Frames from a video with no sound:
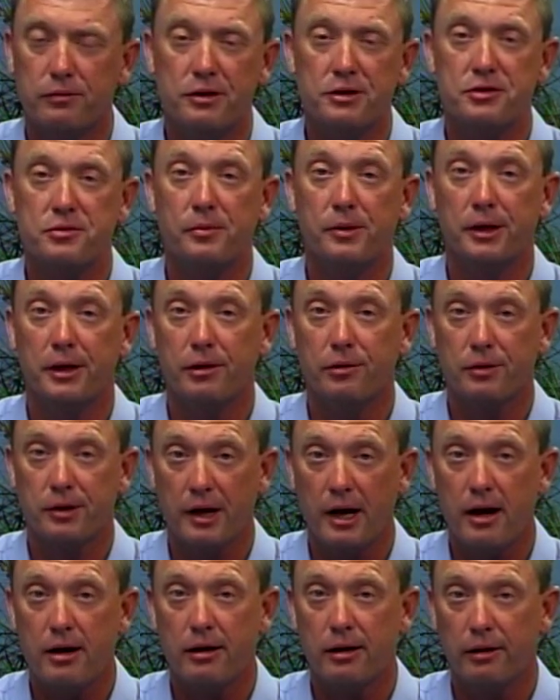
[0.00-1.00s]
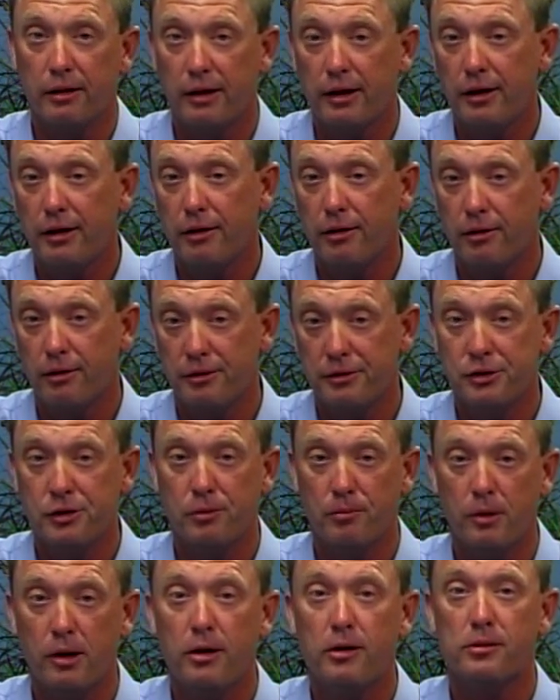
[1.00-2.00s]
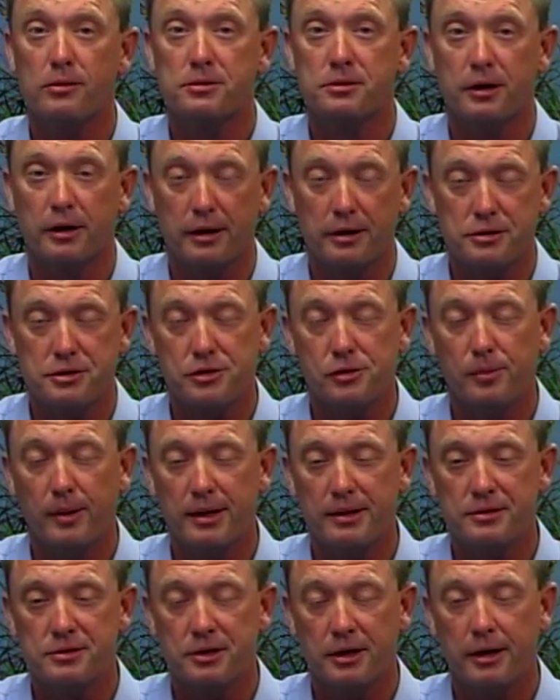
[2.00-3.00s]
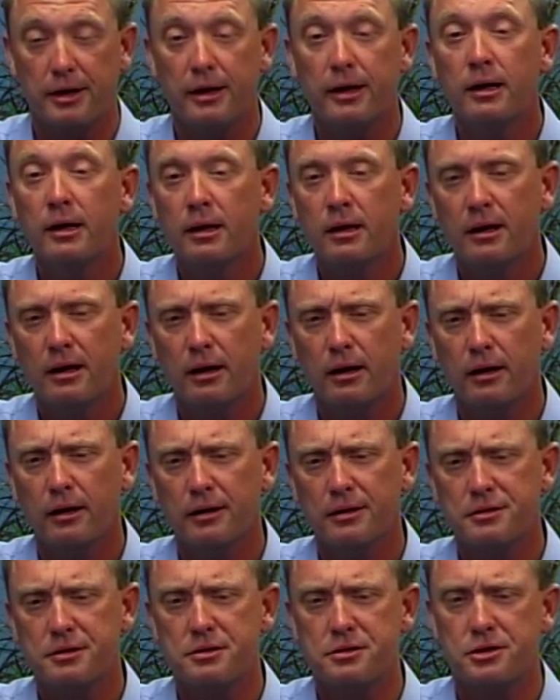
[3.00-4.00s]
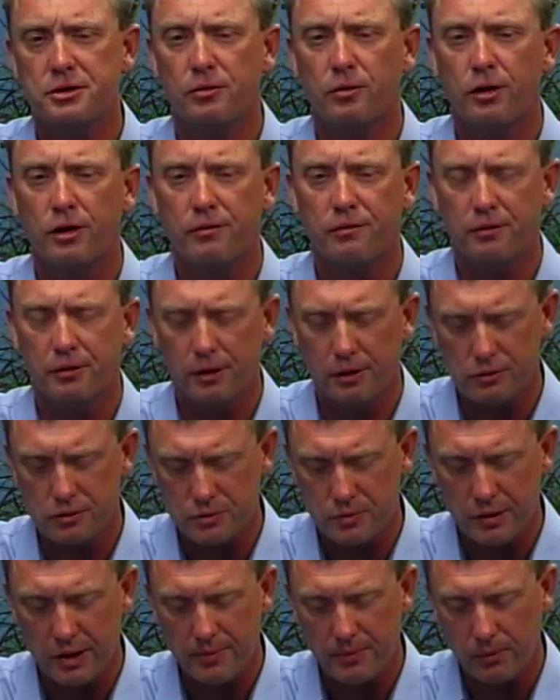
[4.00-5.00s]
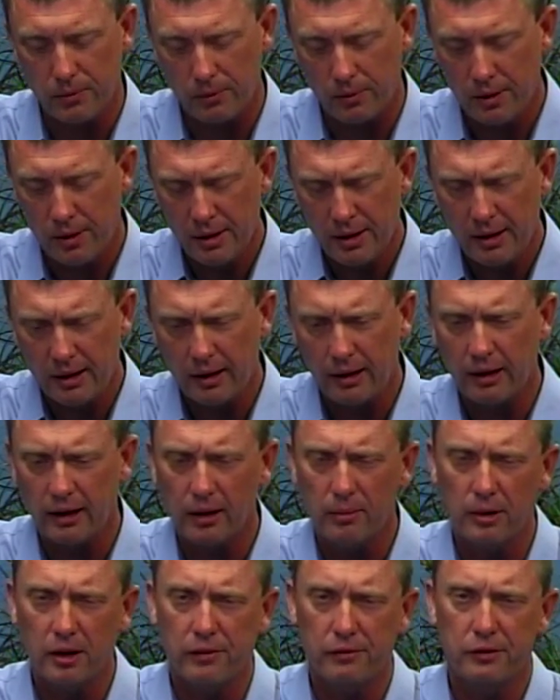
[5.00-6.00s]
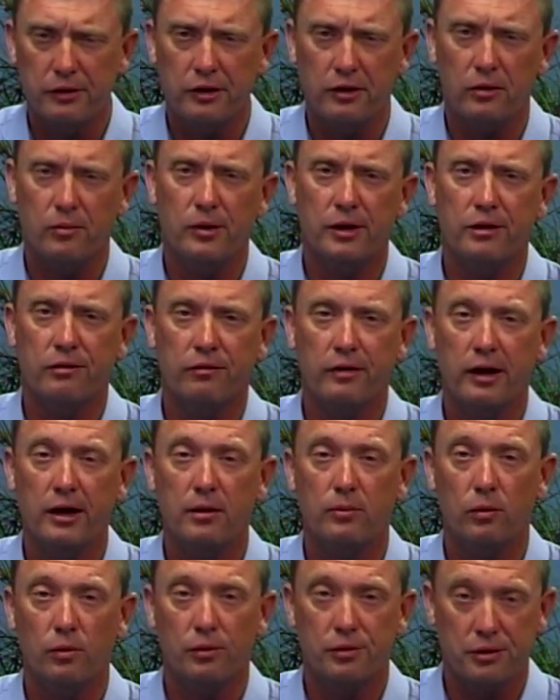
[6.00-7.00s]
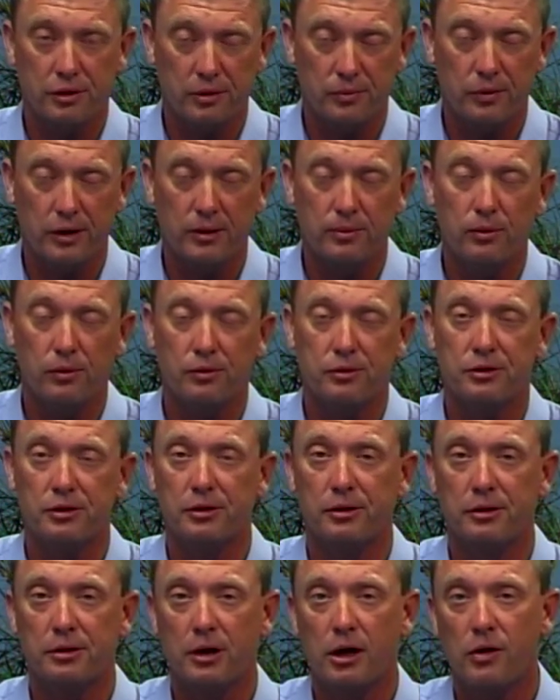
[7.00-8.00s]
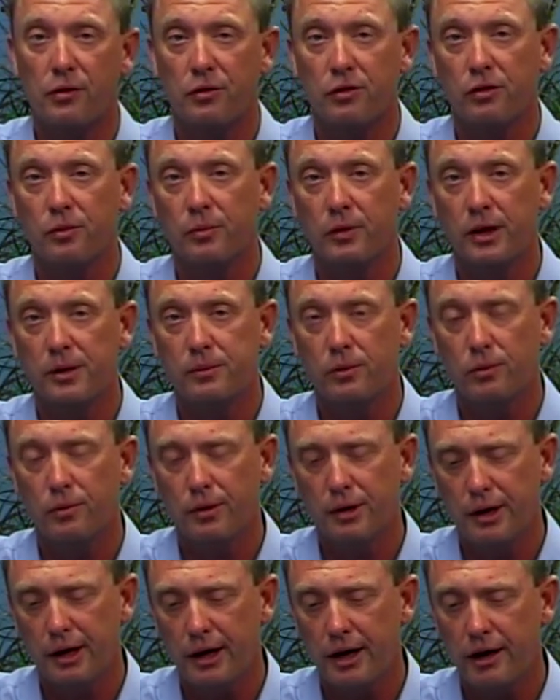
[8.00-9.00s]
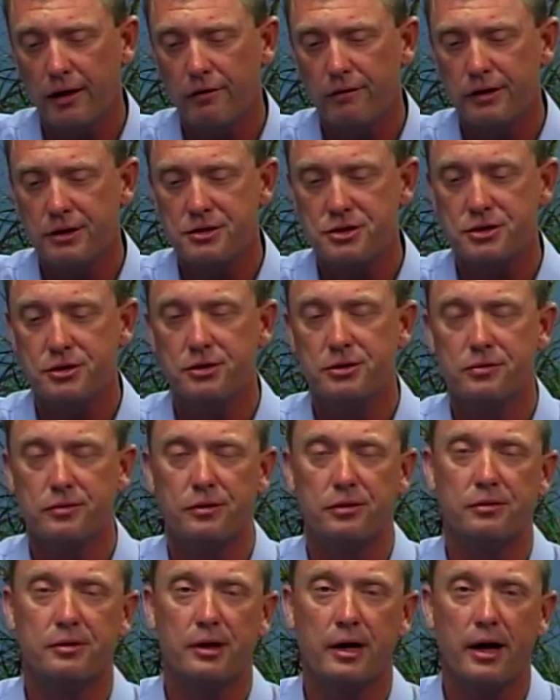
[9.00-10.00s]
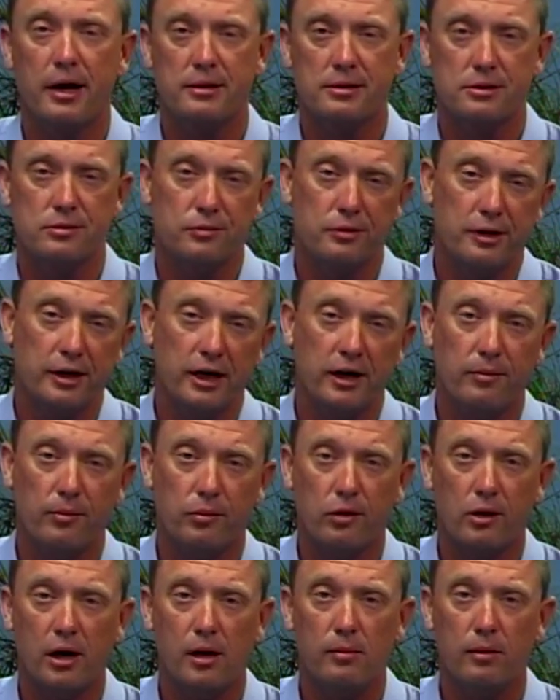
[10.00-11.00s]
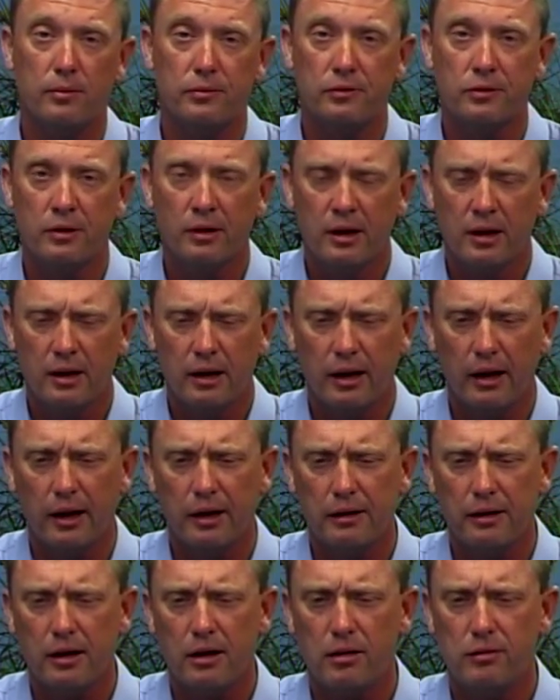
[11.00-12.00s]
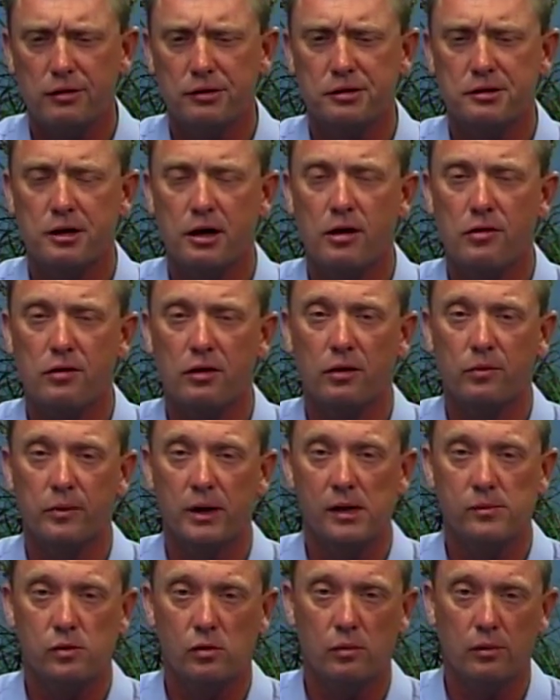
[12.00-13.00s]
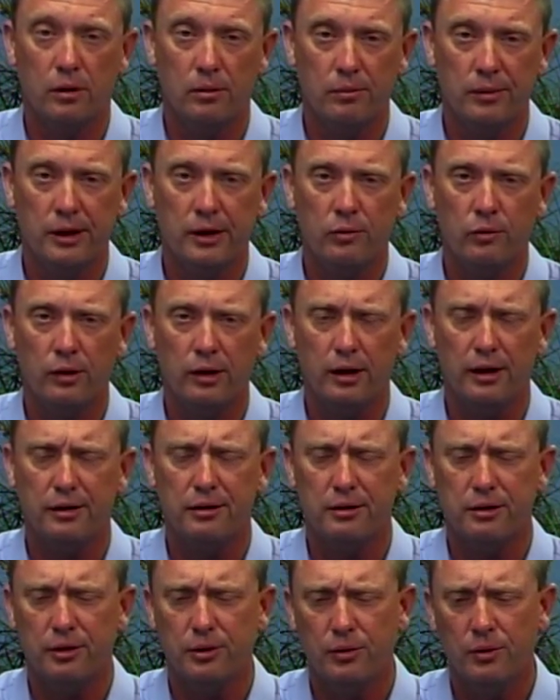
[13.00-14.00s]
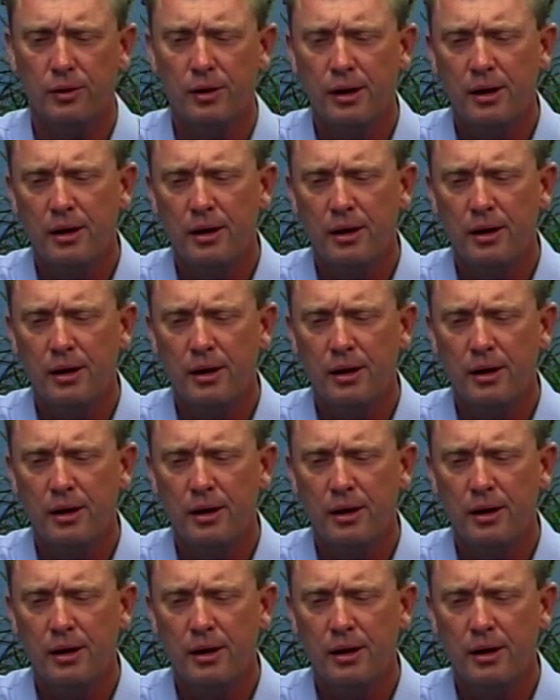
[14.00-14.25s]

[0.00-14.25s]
Tishomingo County, they are your boss, I guess you might say. And since you work for those people, I believe you need to be available to the people, to talk to the people when they have issues with their taxes, when they have problems, and not only just talk to the people, but be willing to